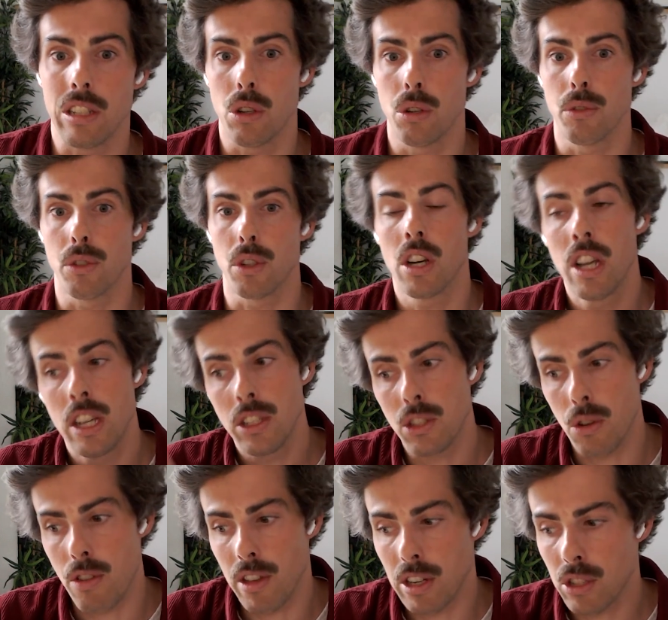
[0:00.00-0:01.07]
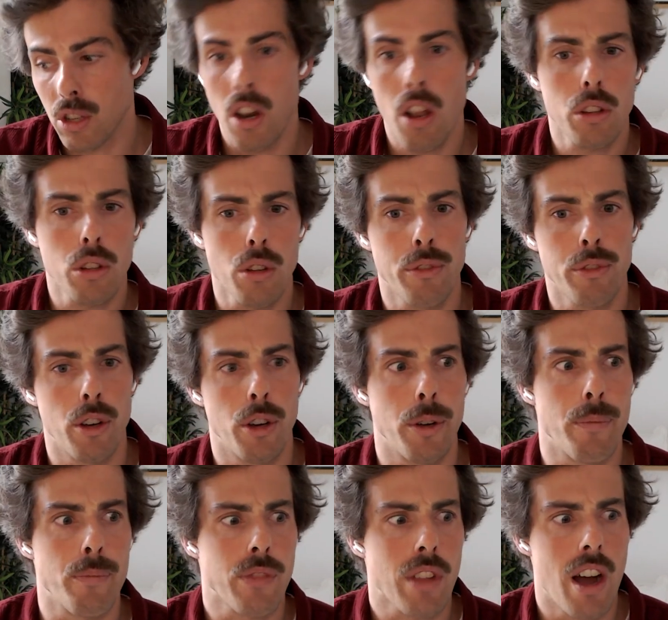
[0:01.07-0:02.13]
over. So there's a lot of,
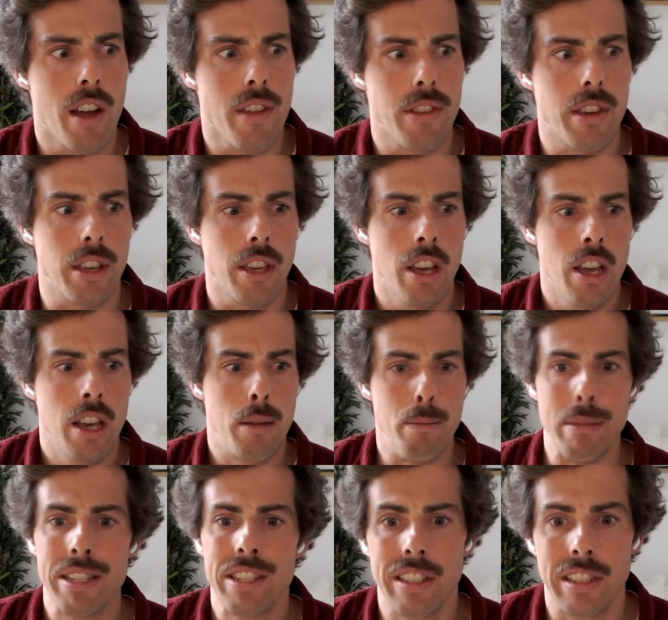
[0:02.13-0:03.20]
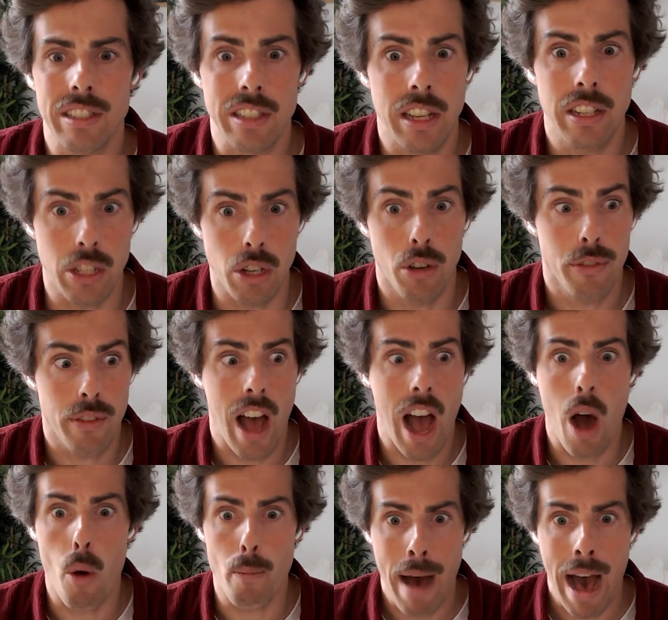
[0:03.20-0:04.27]
I think, misunderstanding of
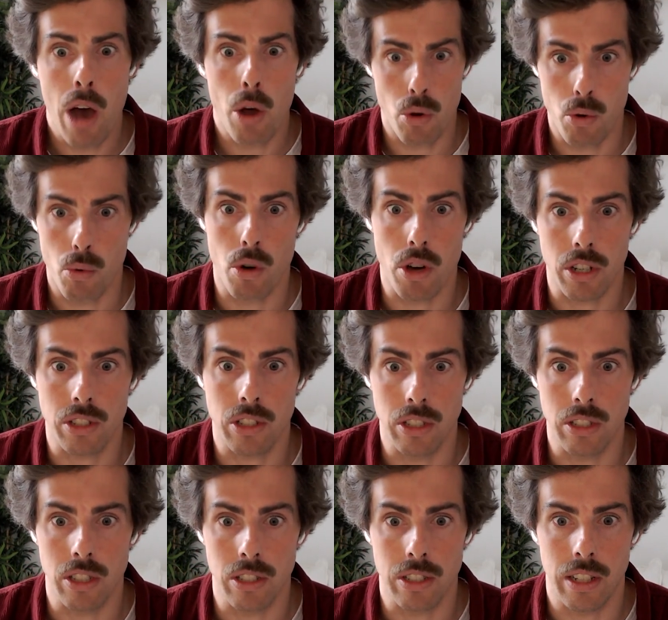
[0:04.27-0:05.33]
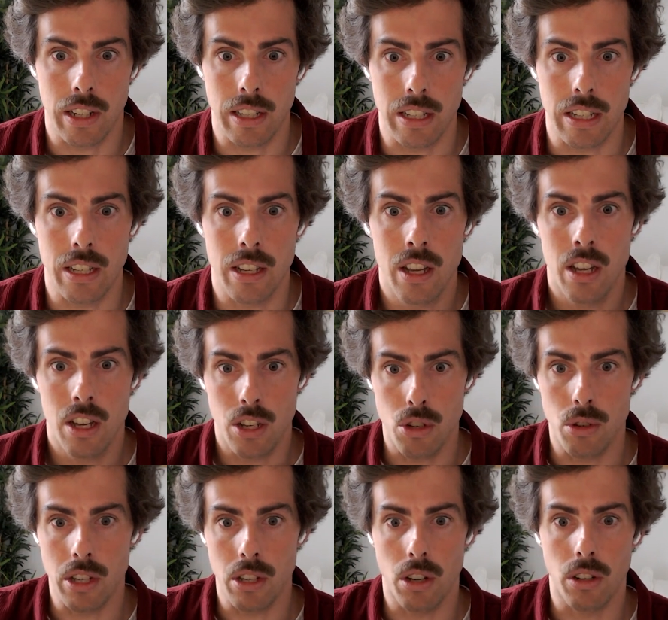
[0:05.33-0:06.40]
how power works in society
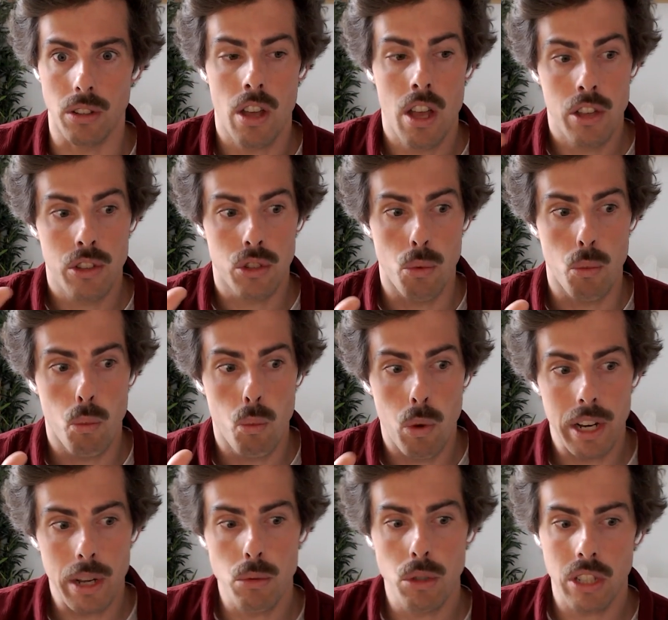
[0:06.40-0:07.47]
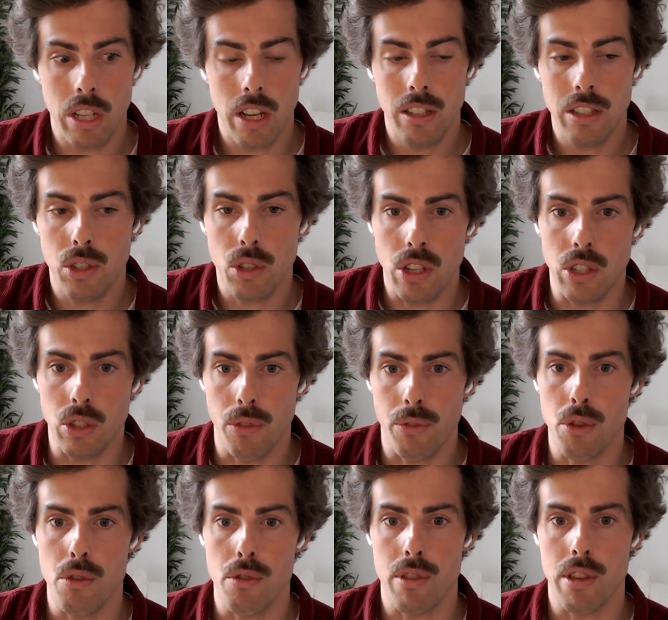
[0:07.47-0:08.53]
going on. So what I would tell is a
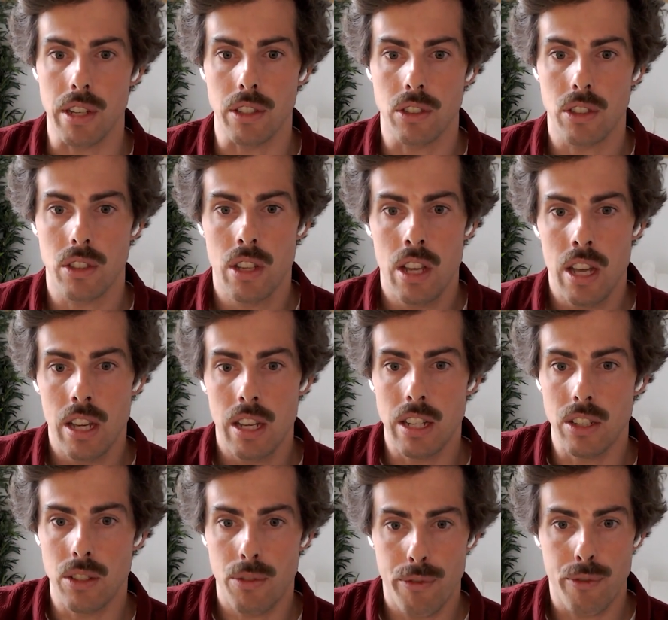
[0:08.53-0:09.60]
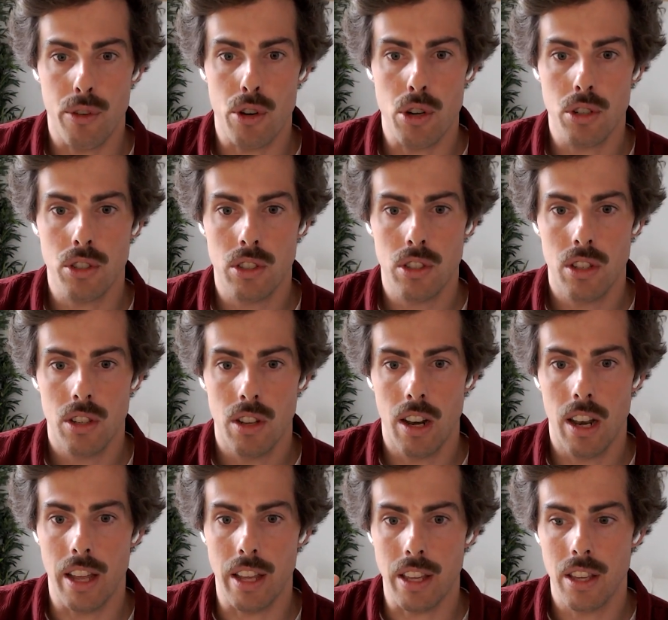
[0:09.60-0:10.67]
few things. Is first,
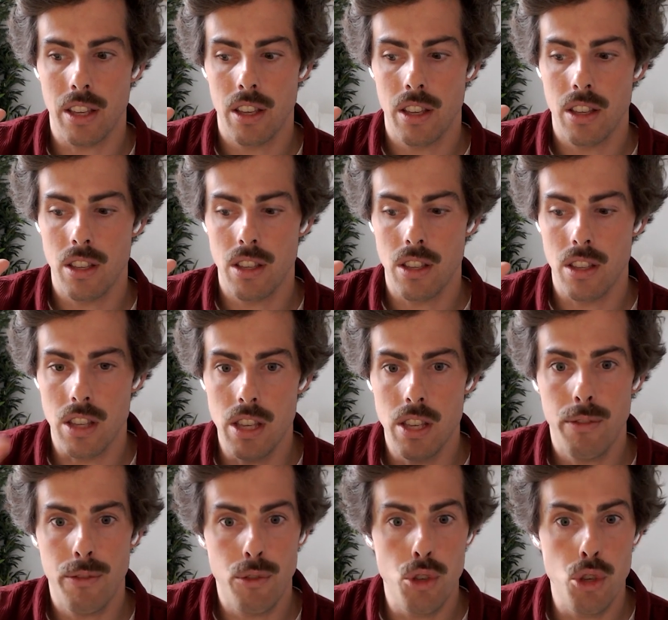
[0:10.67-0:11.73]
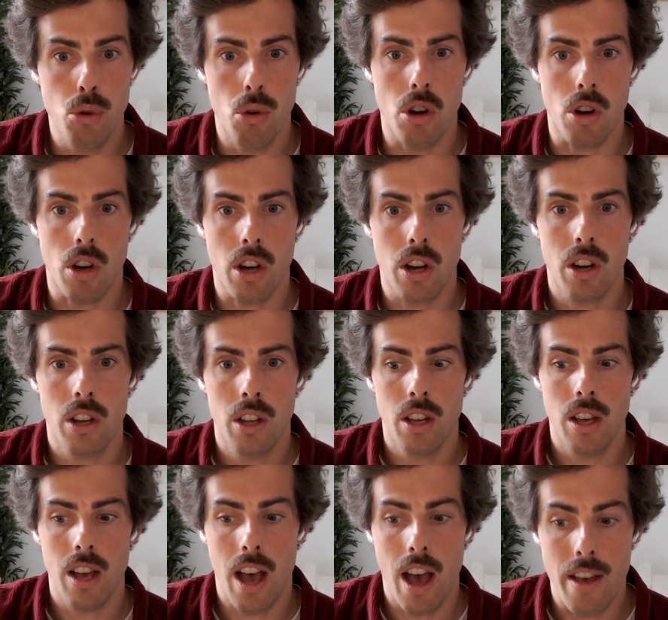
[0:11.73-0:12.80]
like, if you are
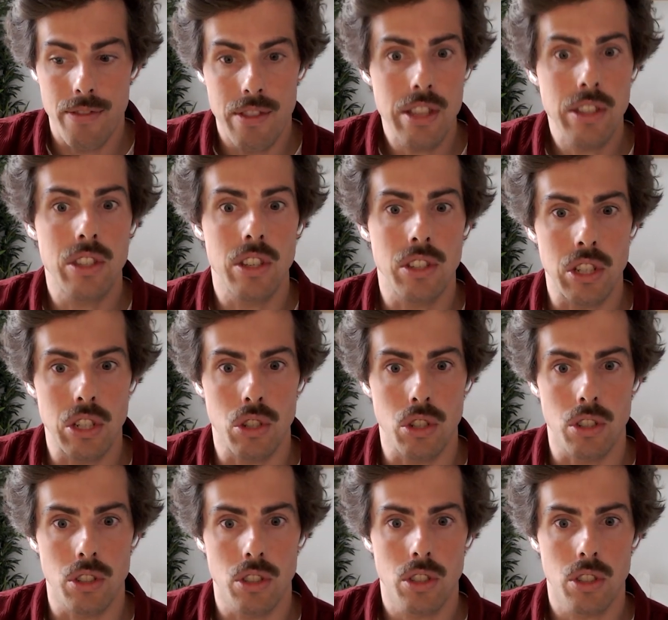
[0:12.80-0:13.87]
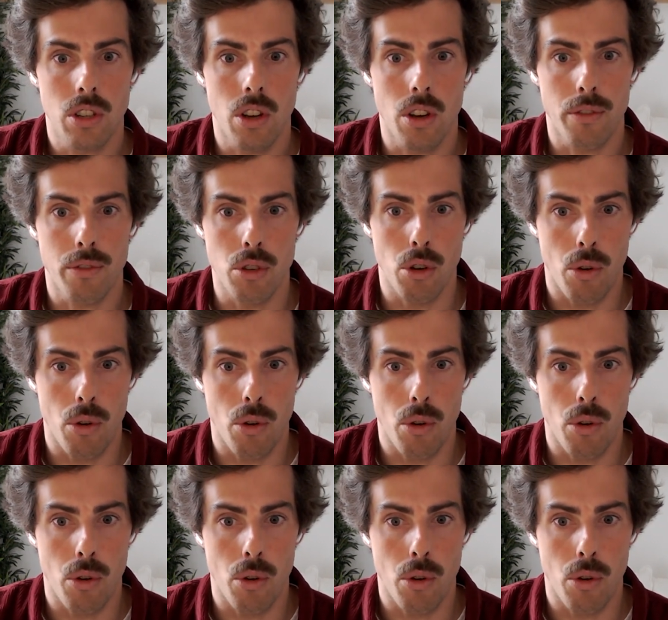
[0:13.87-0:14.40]
at these decisions of,